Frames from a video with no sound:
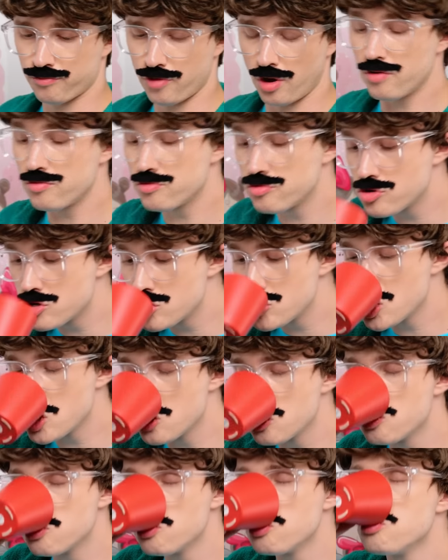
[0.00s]

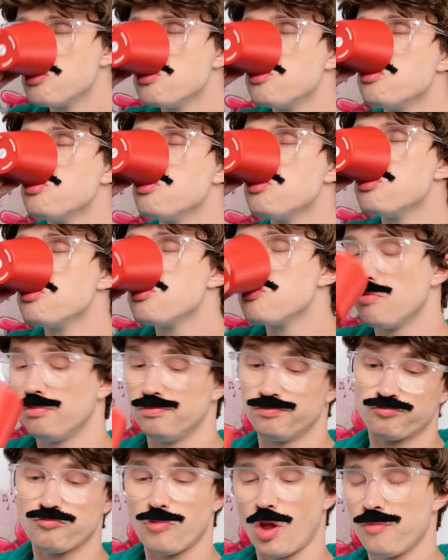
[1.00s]
Ah, that's a good
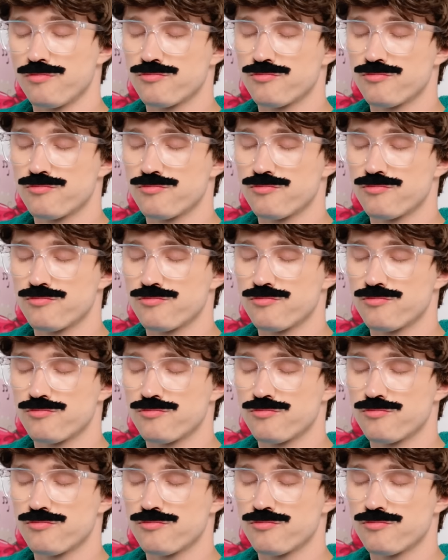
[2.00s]
cup of